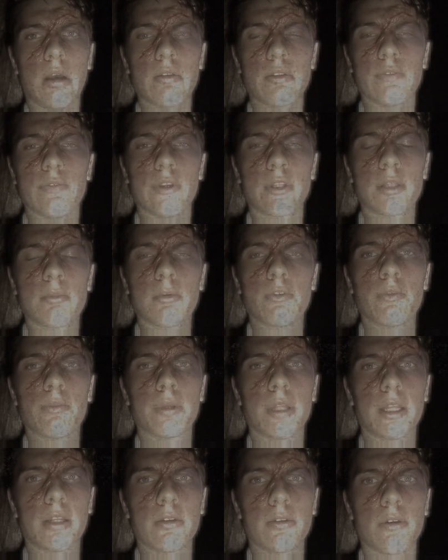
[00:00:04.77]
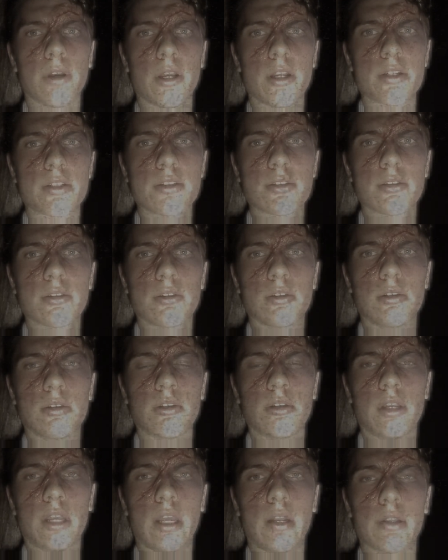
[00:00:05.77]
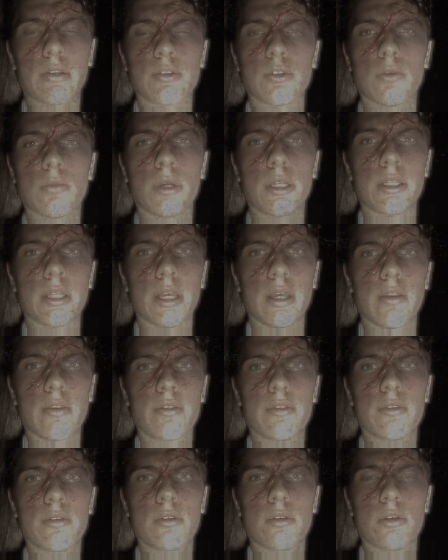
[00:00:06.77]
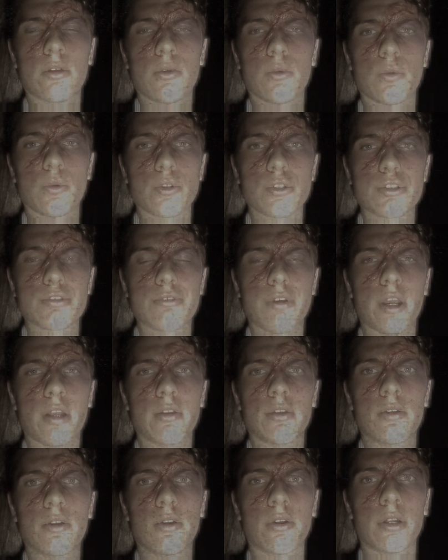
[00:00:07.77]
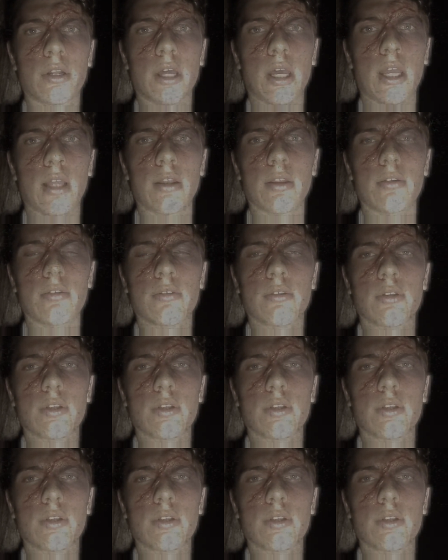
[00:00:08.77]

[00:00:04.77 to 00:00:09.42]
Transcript: was a victim of a plane crash, and until my death, was stranded on an island